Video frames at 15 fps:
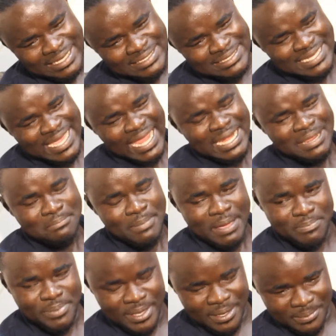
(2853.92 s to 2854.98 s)
Scanning by
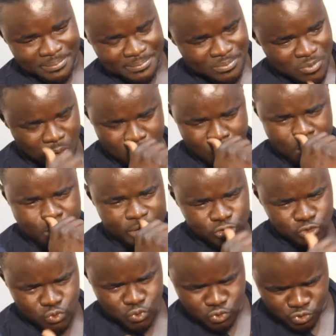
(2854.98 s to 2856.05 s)
BM, among the
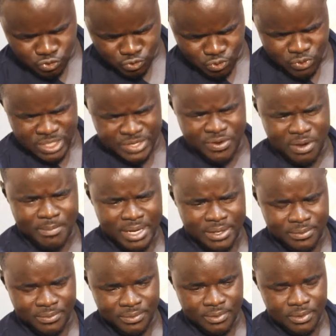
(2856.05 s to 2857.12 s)
two Susuni
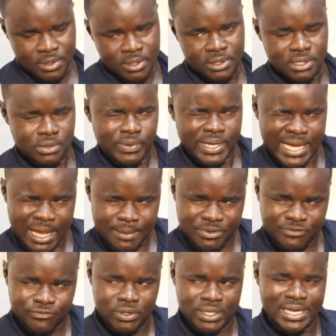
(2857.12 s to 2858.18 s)
Yamano. They were
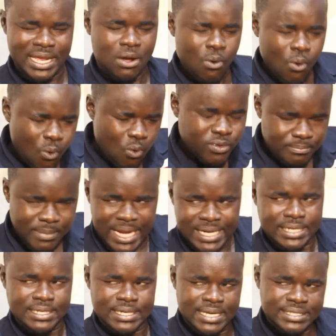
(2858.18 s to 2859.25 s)
coming for their own
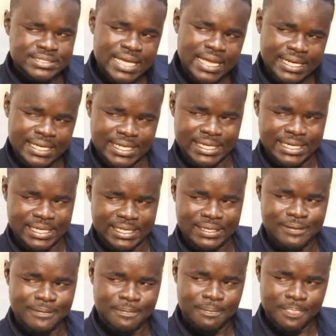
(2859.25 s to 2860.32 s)
money, not scanning a day.
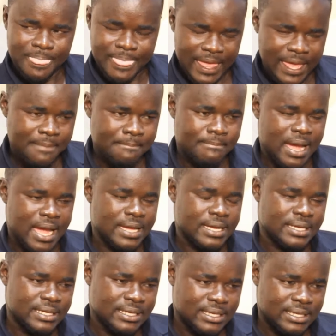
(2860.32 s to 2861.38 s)
Ember,
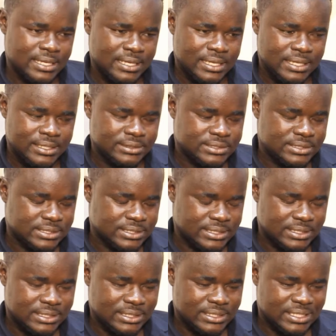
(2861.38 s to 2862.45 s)

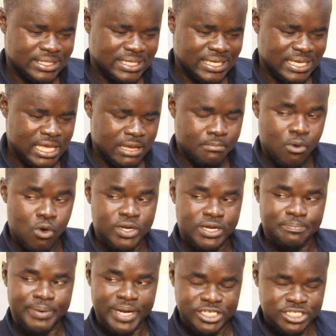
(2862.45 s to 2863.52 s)
tea, a more
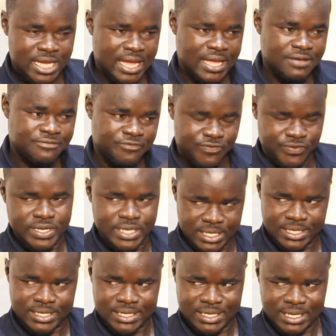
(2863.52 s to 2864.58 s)
depression, a free.
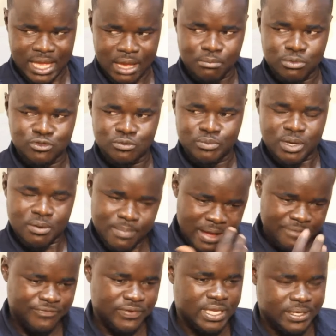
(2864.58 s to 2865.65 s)
I was a male
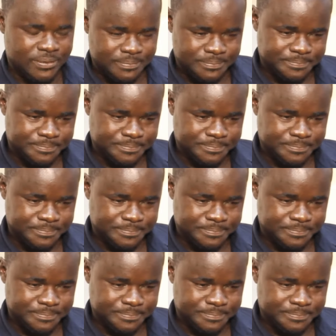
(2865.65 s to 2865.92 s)
by fear.